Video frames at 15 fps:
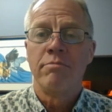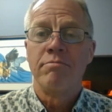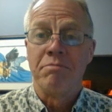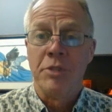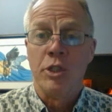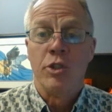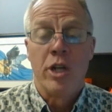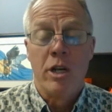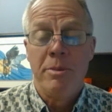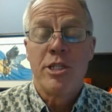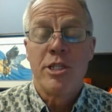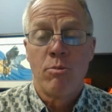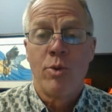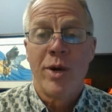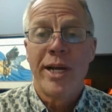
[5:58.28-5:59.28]
there are going to be
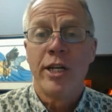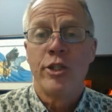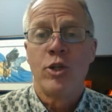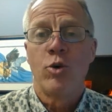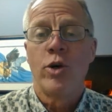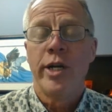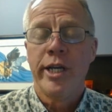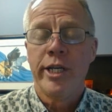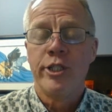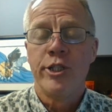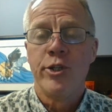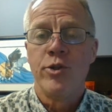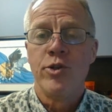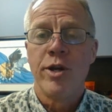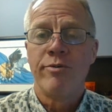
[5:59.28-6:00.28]
some regulatory
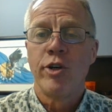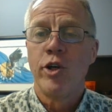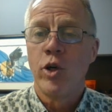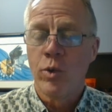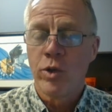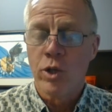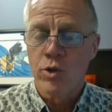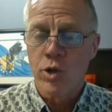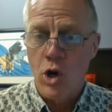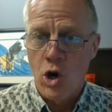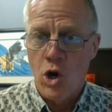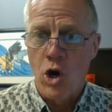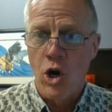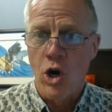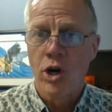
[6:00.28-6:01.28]
issues. You have to know what those
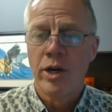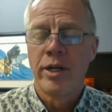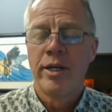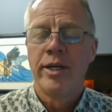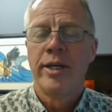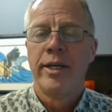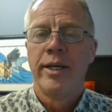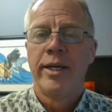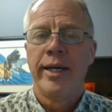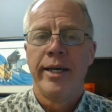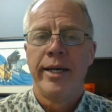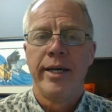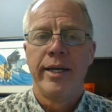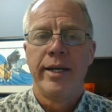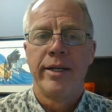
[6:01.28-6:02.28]
are
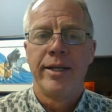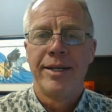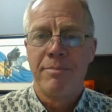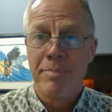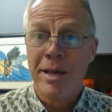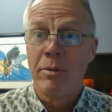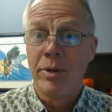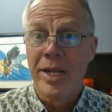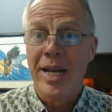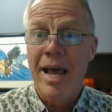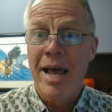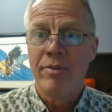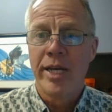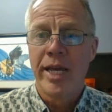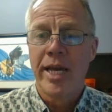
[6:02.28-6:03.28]
and be able to
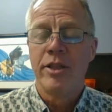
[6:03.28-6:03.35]
navigate